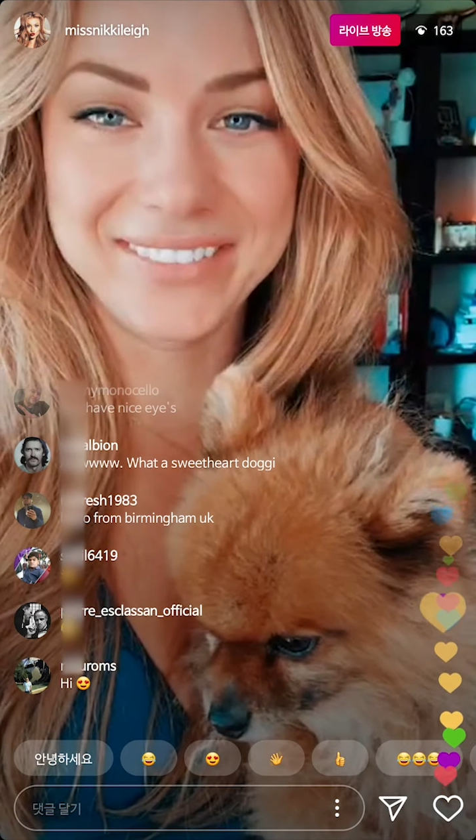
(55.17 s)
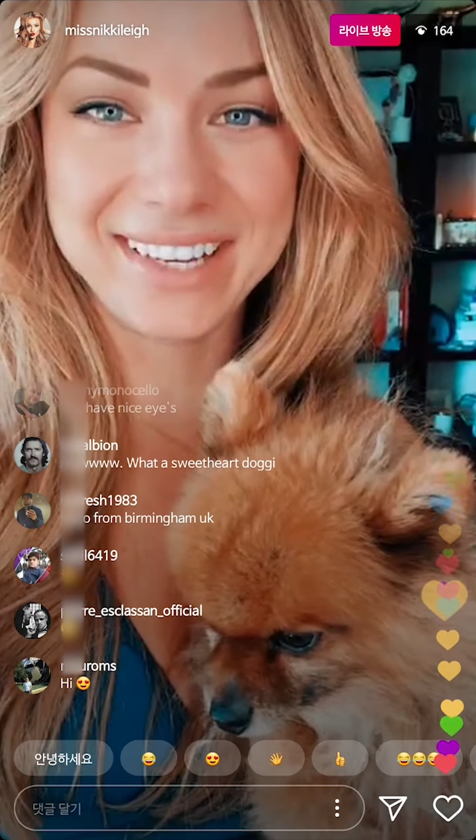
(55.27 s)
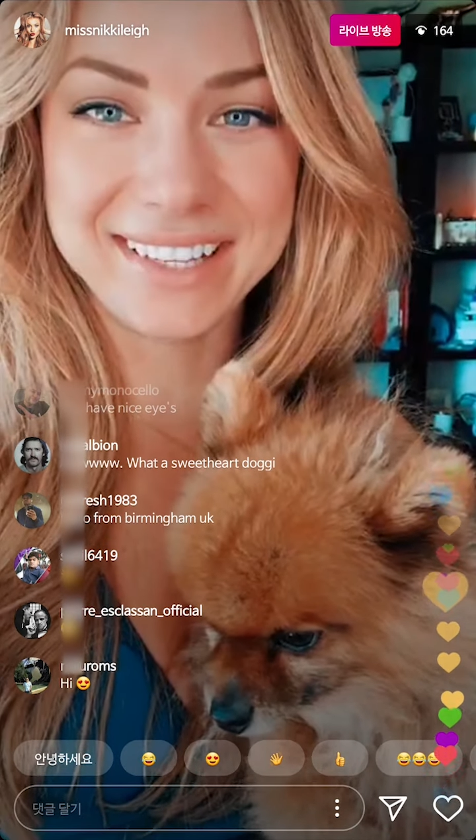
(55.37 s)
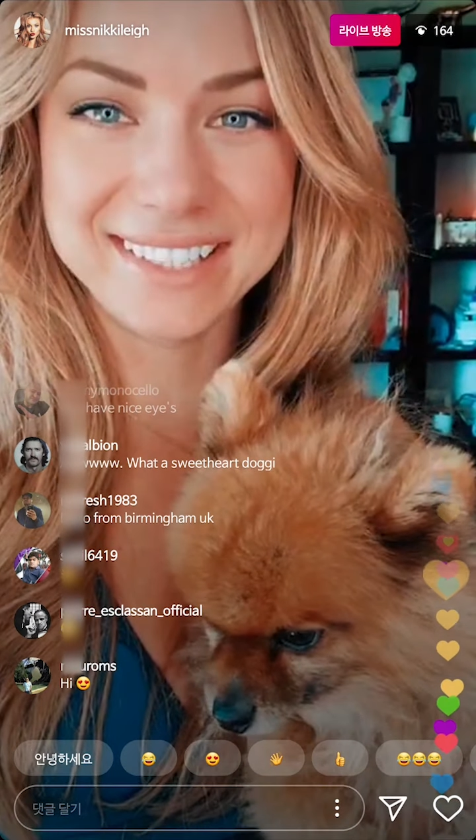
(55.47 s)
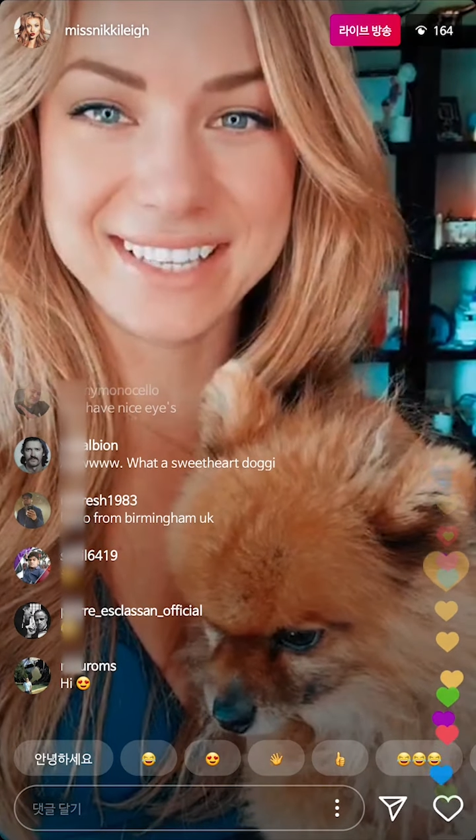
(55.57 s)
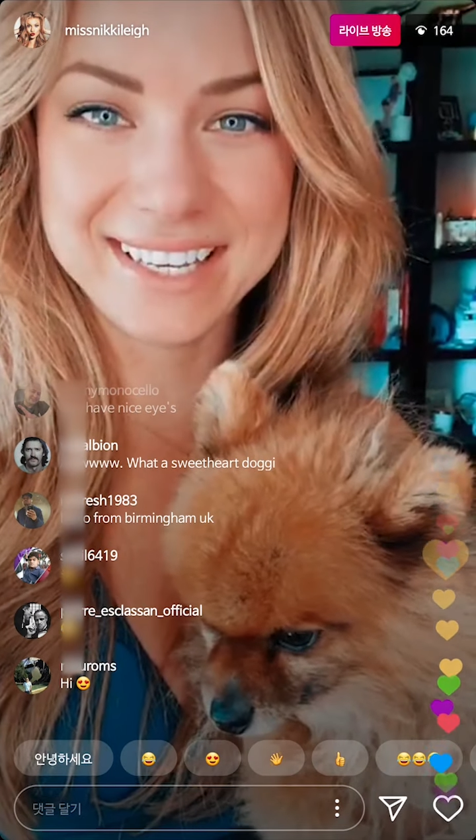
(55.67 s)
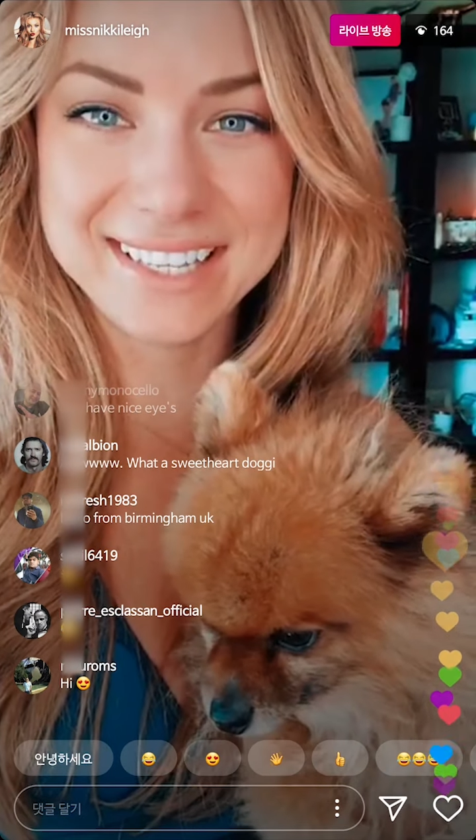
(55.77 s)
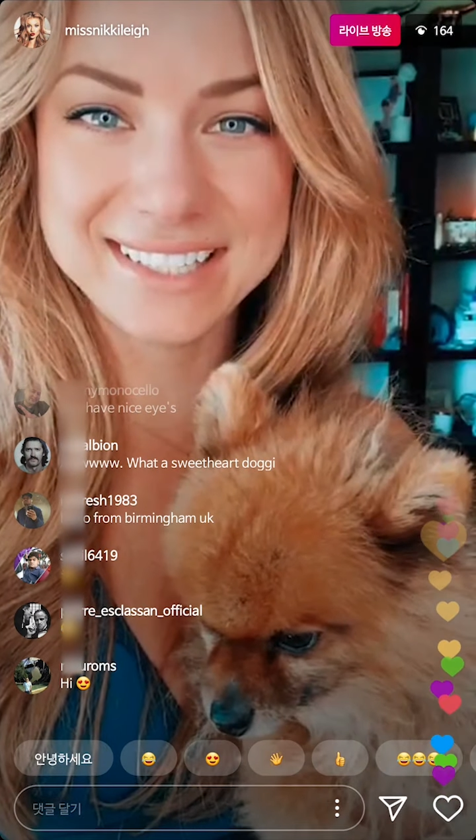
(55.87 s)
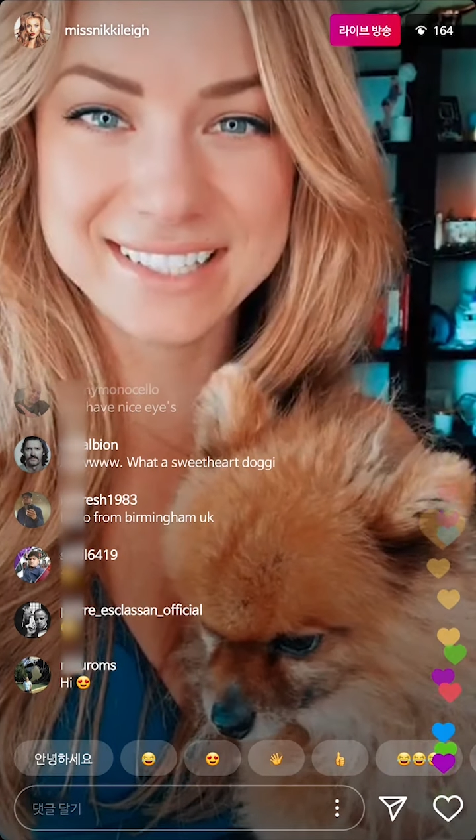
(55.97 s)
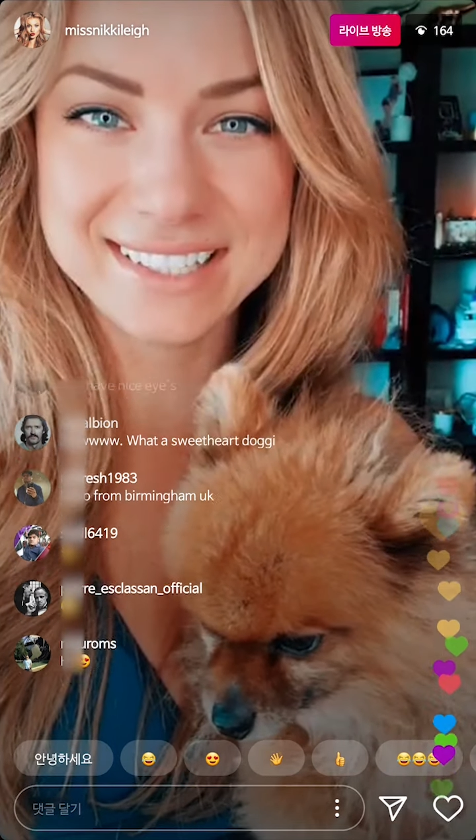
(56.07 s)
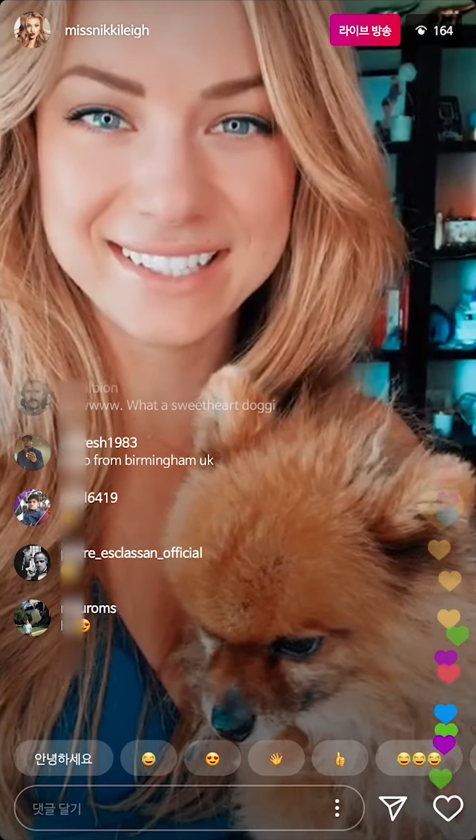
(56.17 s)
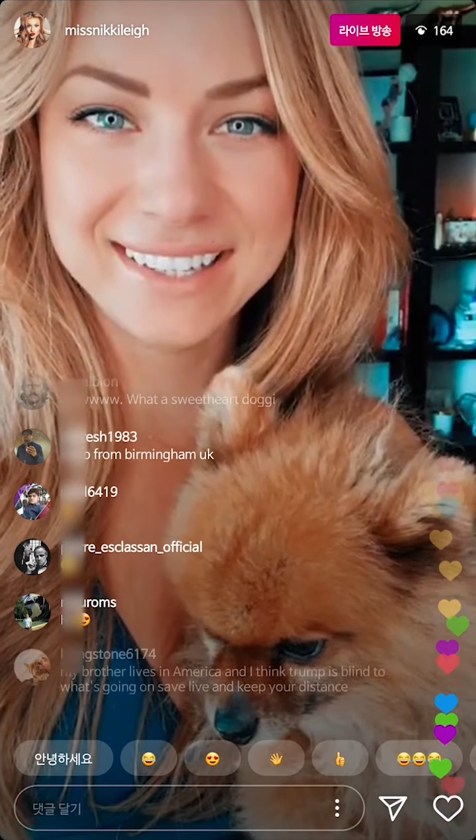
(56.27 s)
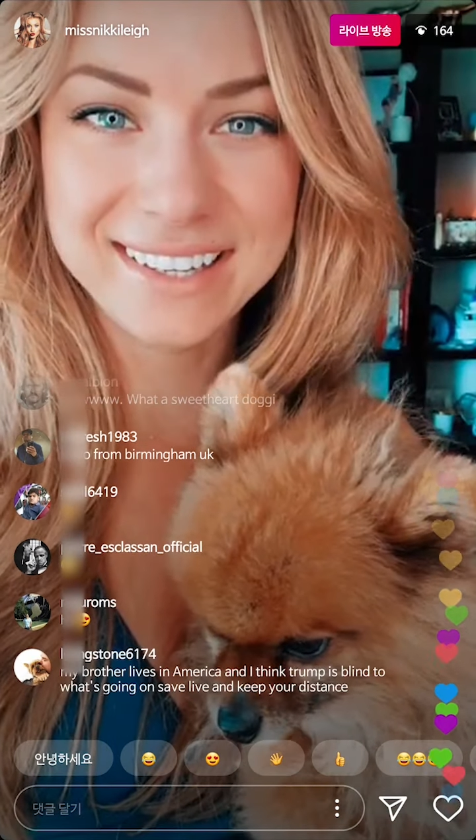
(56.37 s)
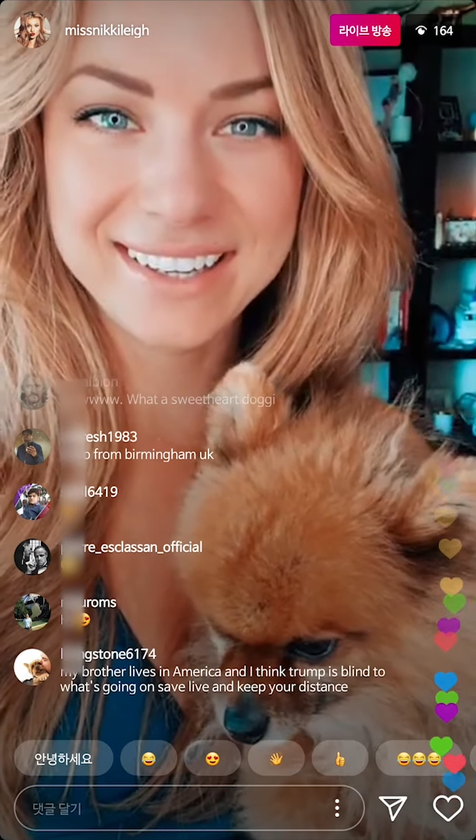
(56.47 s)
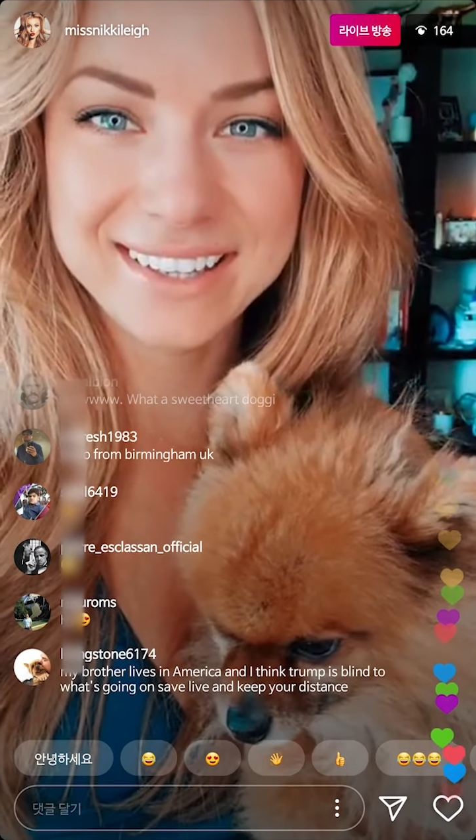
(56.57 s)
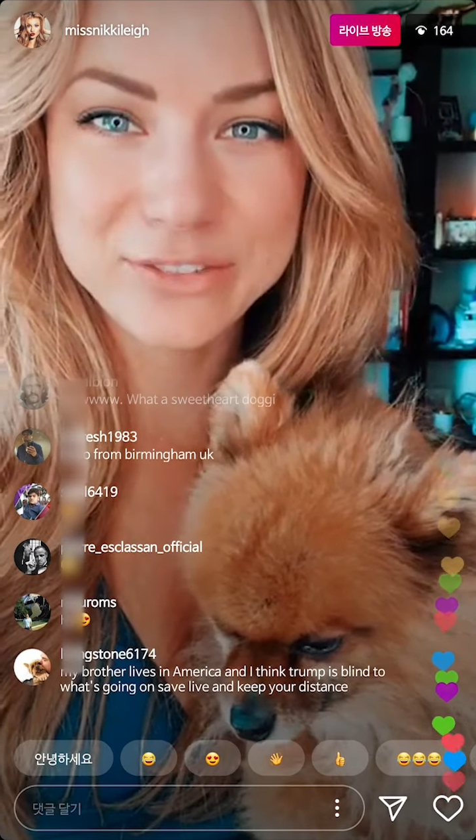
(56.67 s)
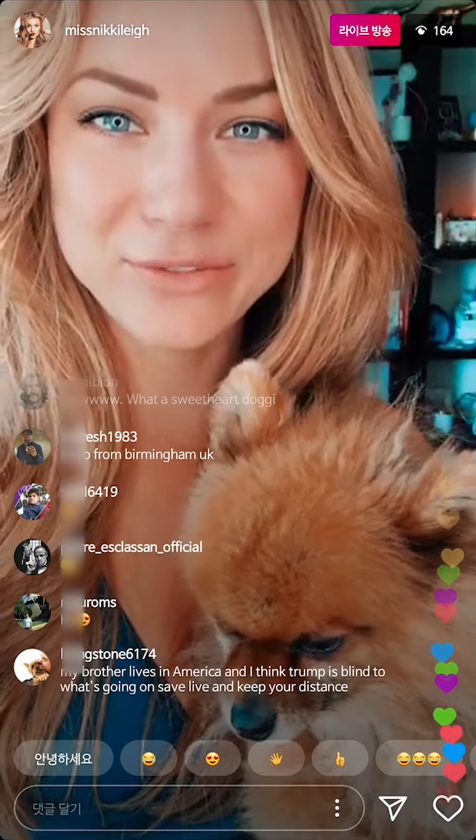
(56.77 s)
Valdez. It's